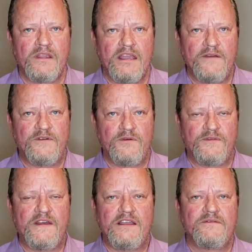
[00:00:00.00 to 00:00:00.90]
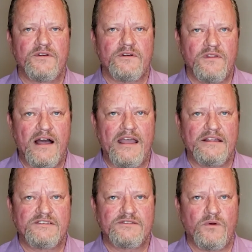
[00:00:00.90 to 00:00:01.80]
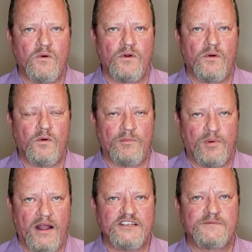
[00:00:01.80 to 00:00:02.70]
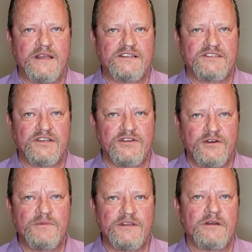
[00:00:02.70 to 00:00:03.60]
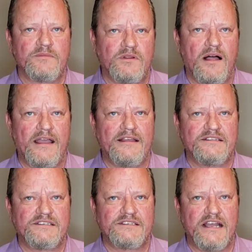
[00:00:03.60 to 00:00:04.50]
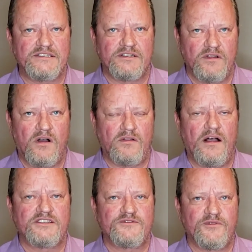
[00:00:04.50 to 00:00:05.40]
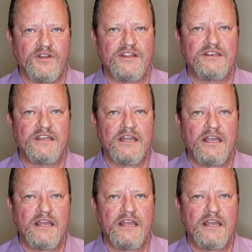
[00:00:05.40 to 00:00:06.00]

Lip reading: If you think of your clients or prospects that could become clients as a long lost friend,